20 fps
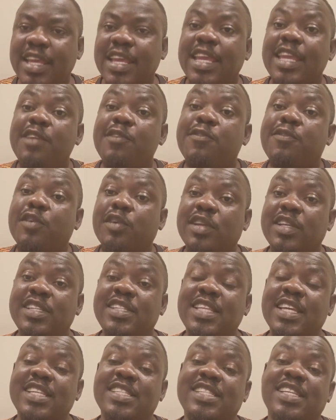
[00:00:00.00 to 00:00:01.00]
If, for
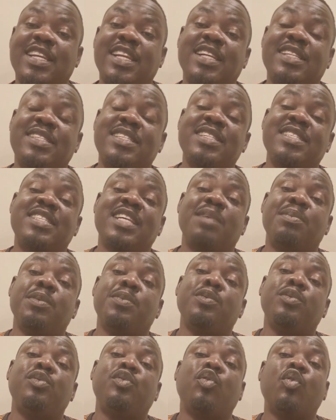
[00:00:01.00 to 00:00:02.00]
instance, there are things that
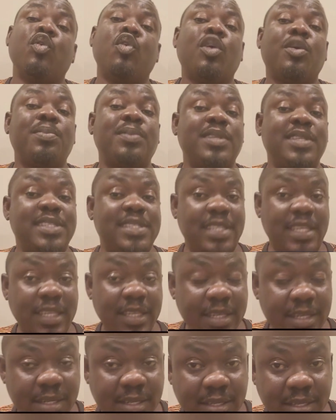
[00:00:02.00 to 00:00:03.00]
people throw up the
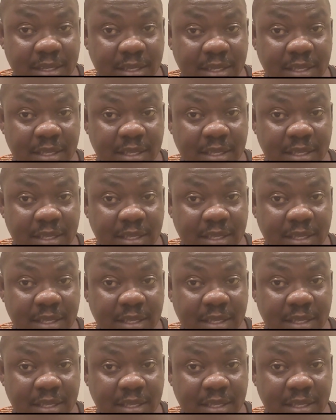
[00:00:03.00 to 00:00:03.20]
zinc